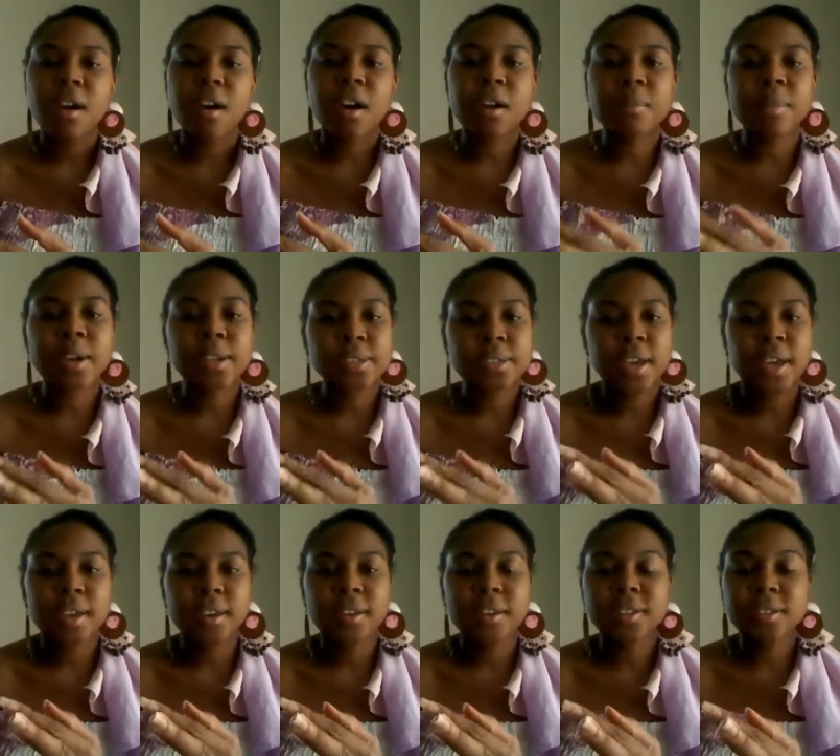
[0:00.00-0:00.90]
on my
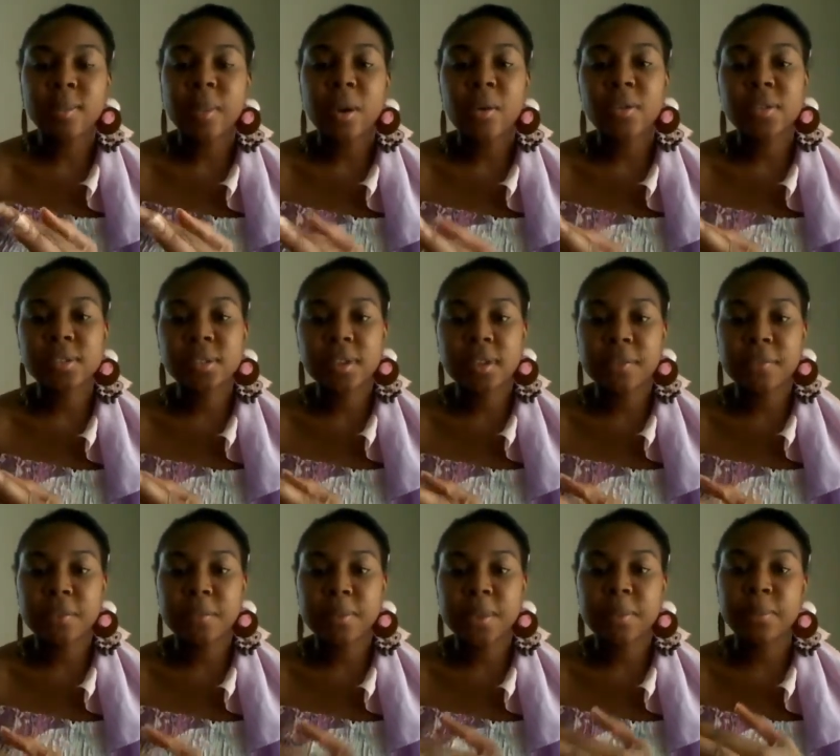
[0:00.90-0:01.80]
site because i'm always looking
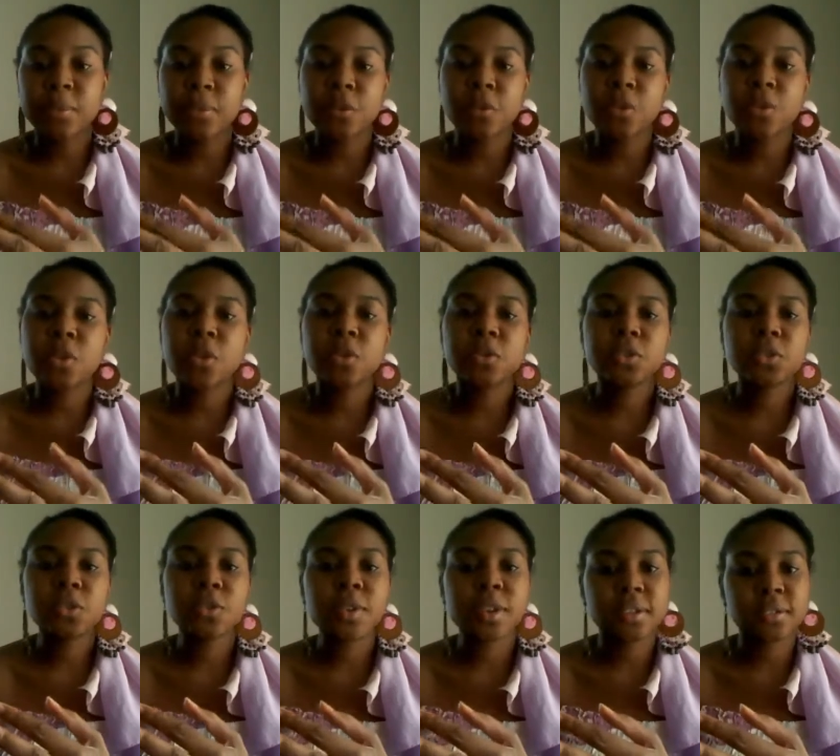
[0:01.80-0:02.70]
for people
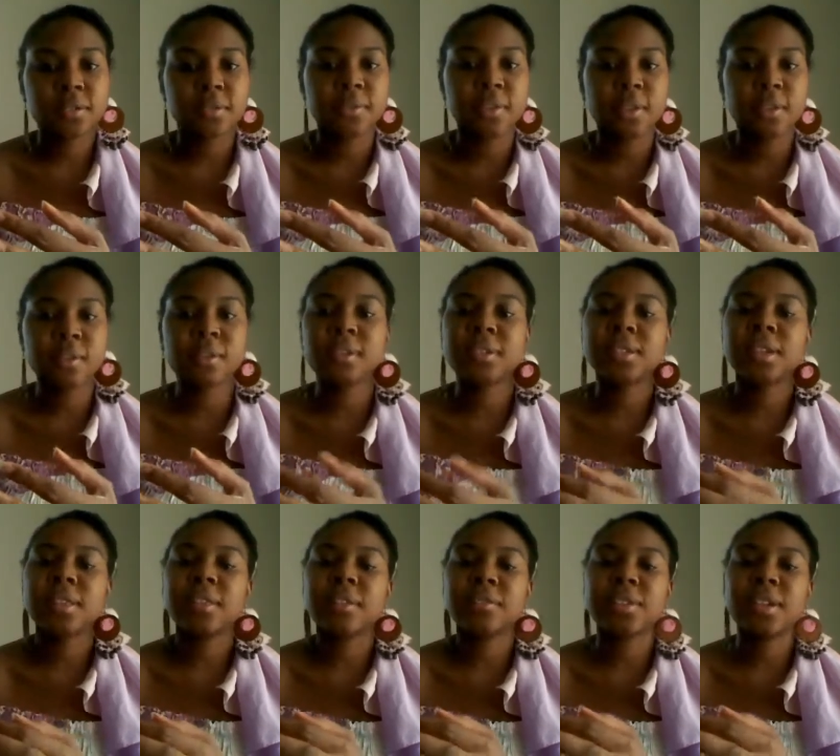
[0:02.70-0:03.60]
to interview because
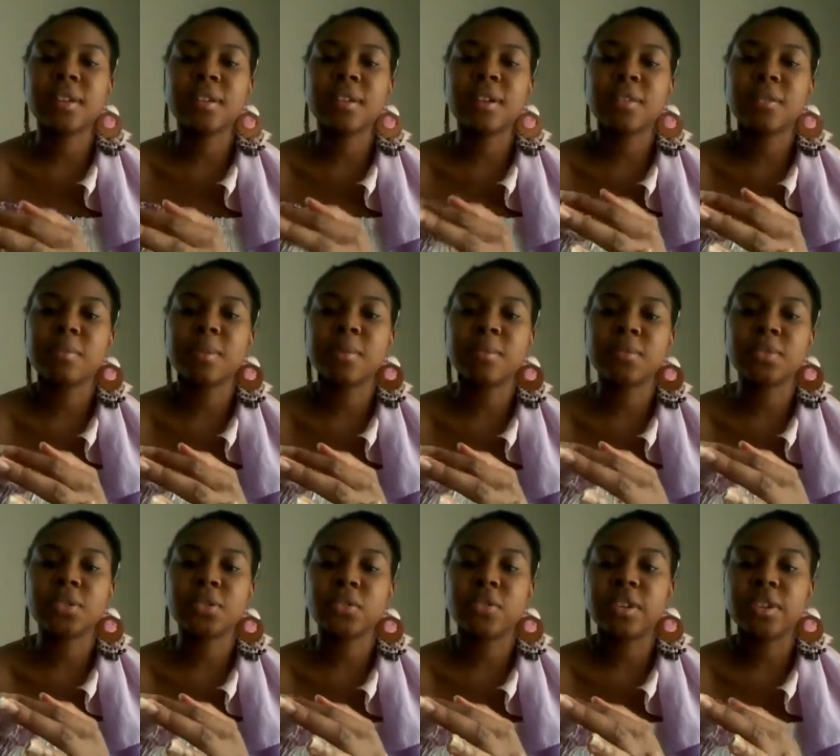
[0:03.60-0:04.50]
i love telling other
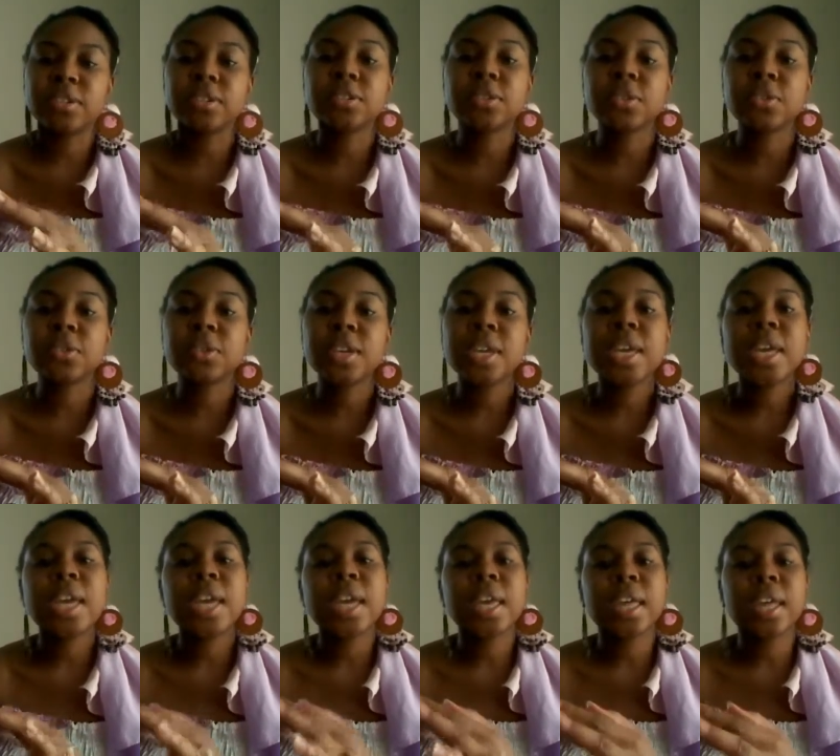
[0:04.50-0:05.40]
people's stories too
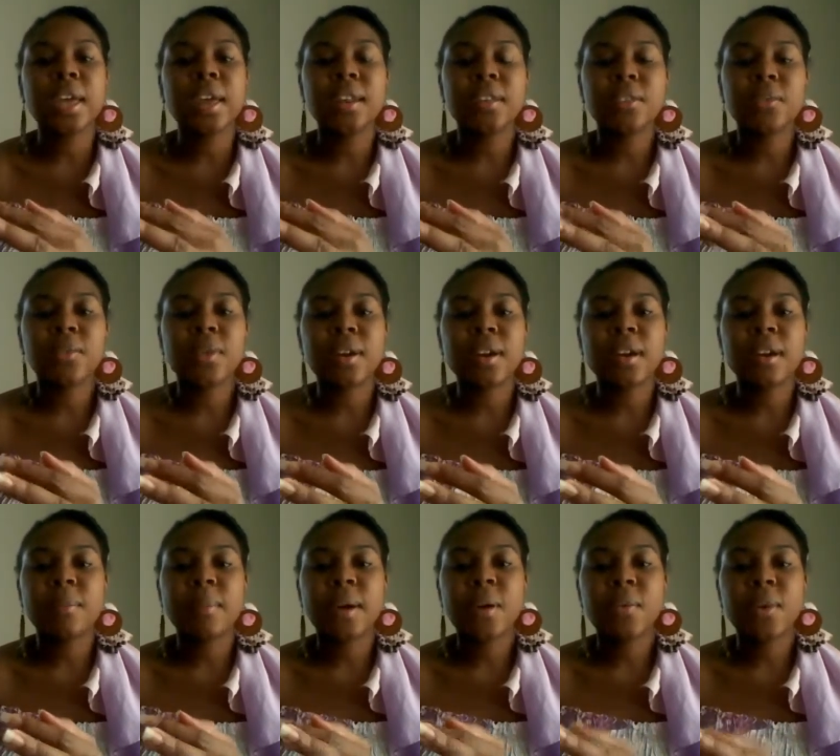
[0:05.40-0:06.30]
and getting the word out
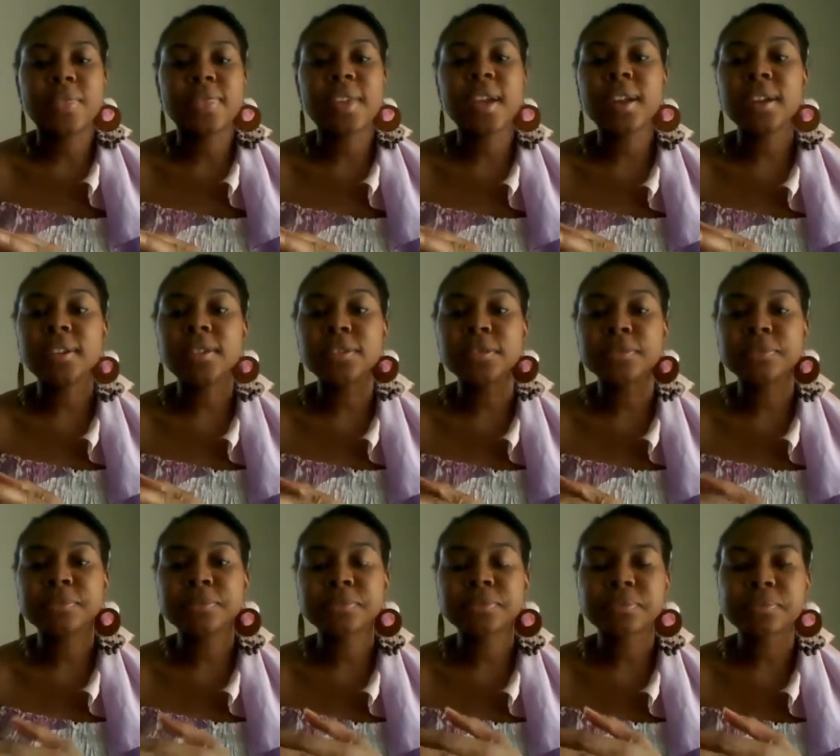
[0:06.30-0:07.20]
about what they do
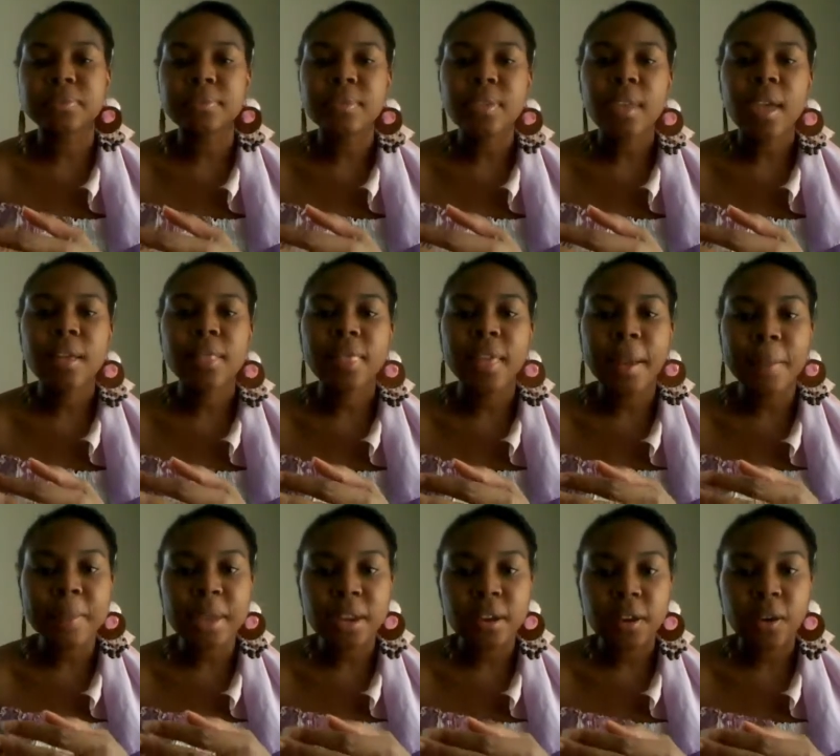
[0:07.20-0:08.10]

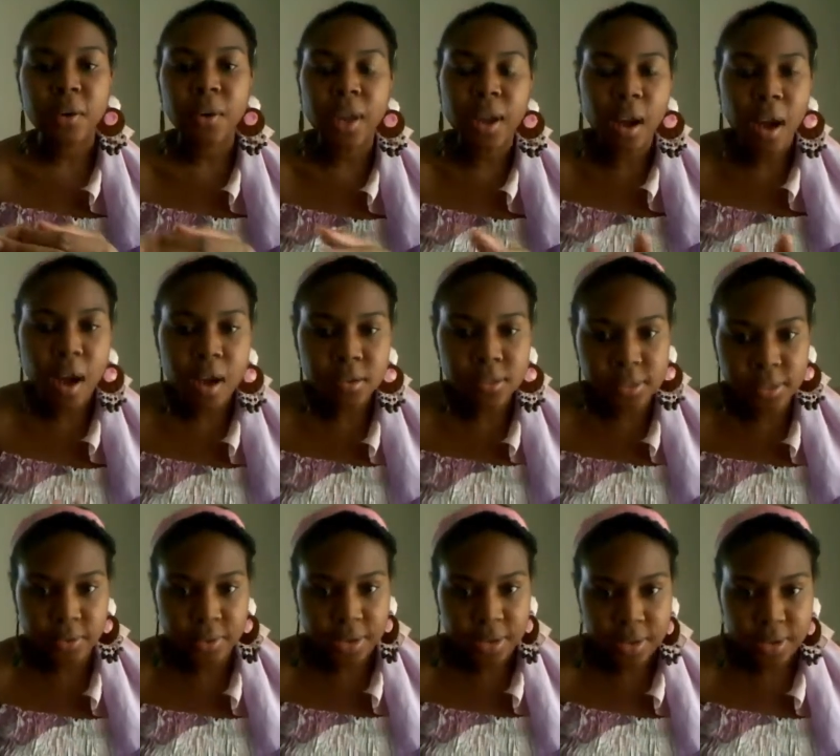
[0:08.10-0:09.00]
let me know and
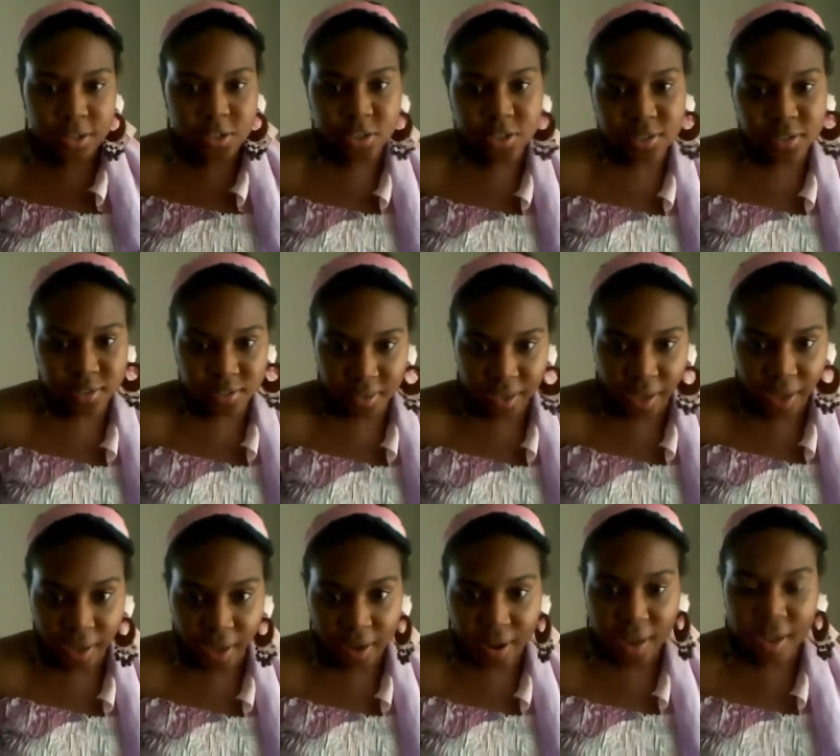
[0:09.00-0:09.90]
also in addition to
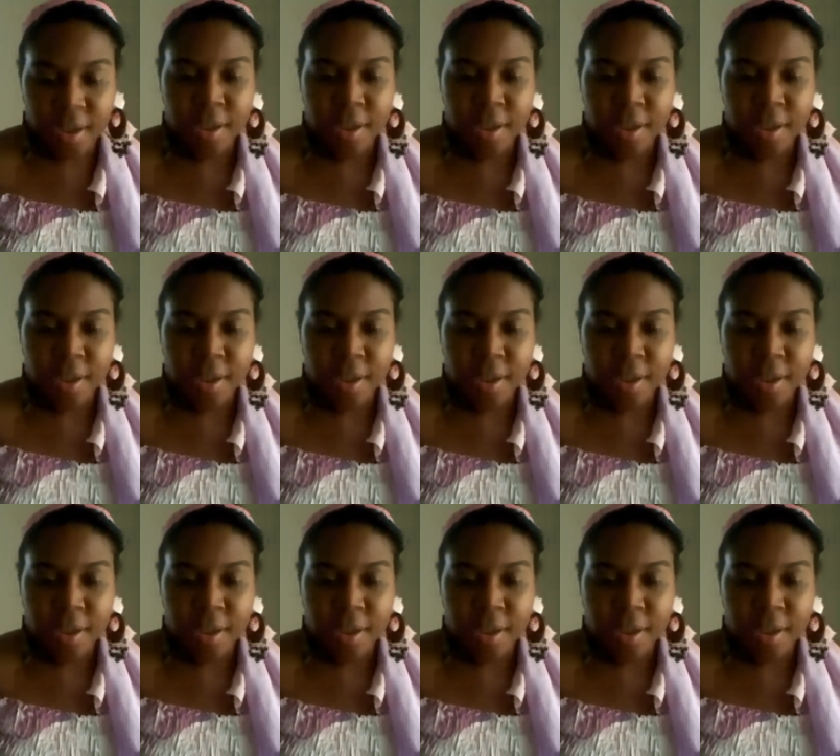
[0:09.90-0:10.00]
that